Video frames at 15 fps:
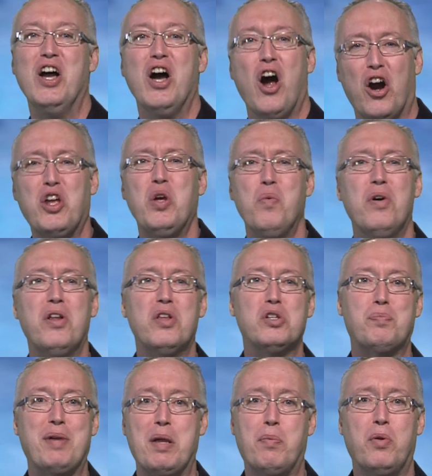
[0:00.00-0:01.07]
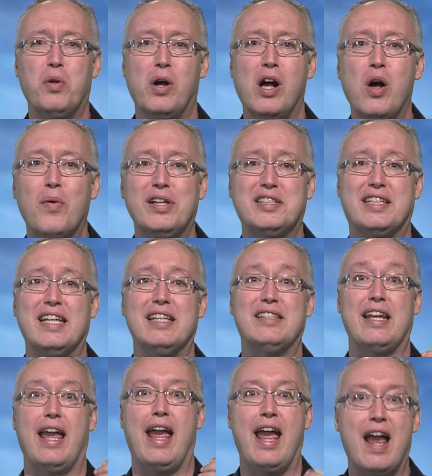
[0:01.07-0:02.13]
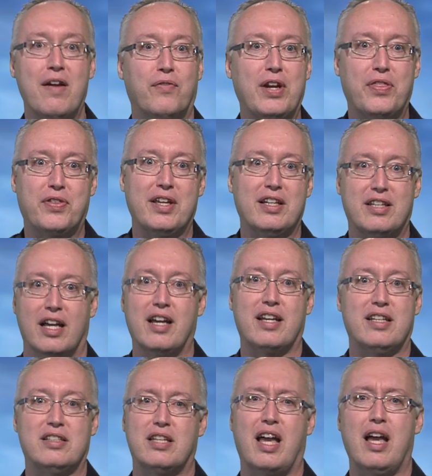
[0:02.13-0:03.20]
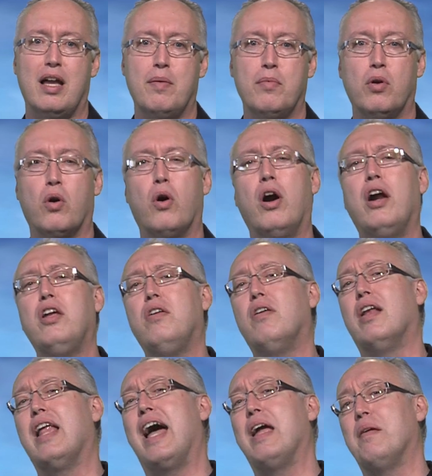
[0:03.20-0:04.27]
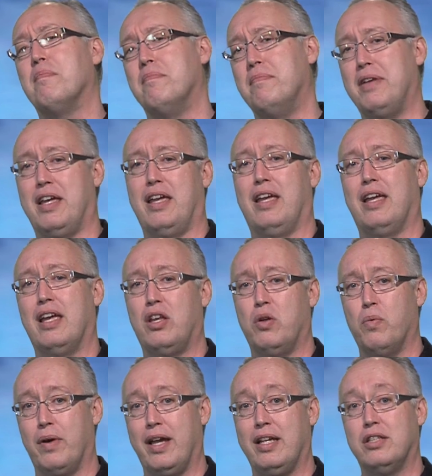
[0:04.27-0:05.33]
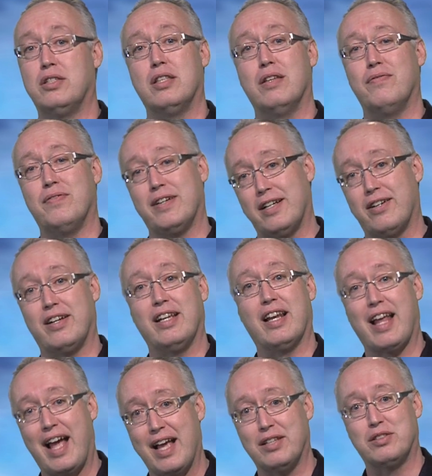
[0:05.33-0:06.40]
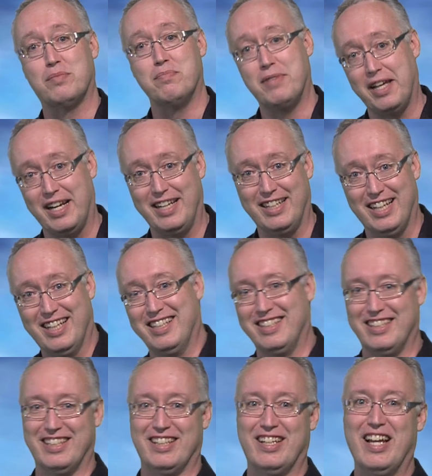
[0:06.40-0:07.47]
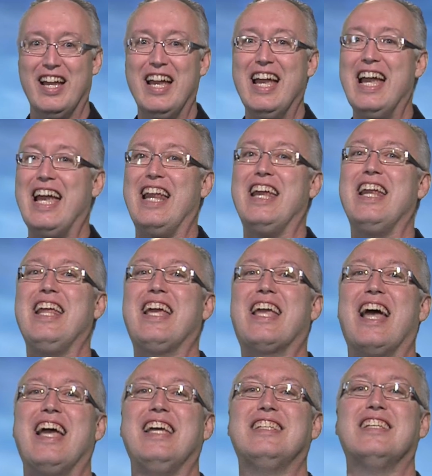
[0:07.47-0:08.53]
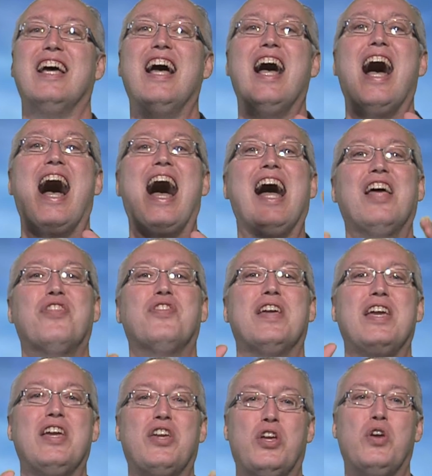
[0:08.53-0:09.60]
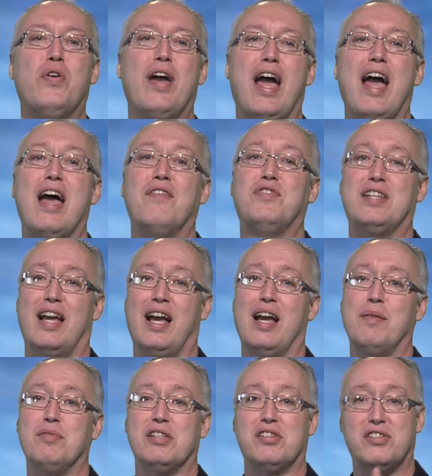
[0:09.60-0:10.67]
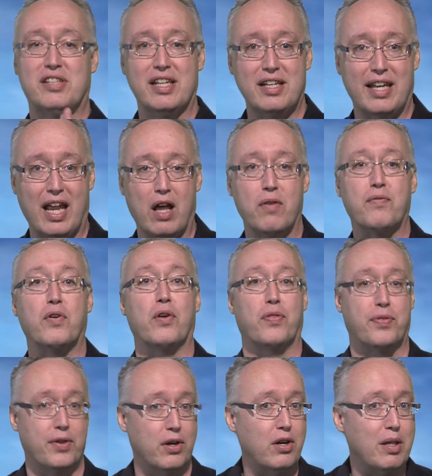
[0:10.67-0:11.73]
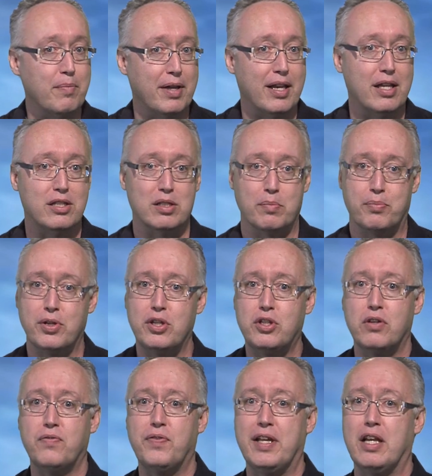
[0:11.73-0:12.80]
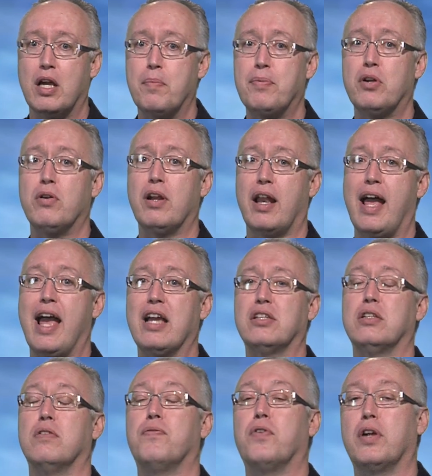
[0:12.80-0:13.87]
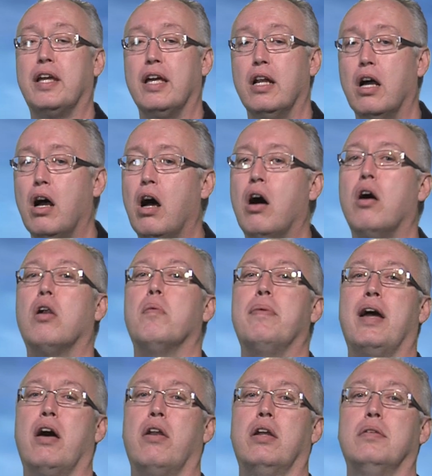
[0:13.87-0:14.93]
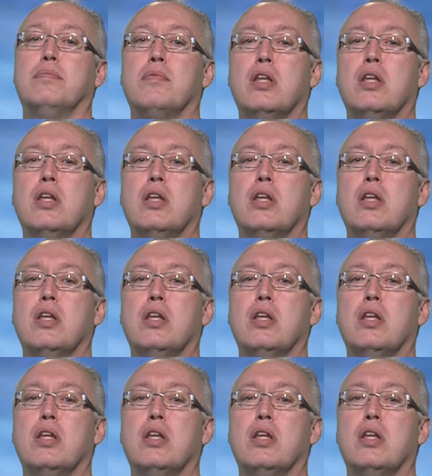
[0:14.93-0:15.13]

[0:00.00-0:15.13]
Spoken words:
Are you one of those people who always gets everything done in time, or are you like me and you wait to the very last minute? In any case, I think you have time to sit down for 30 minutes and put your feet up and relax and forget all about it.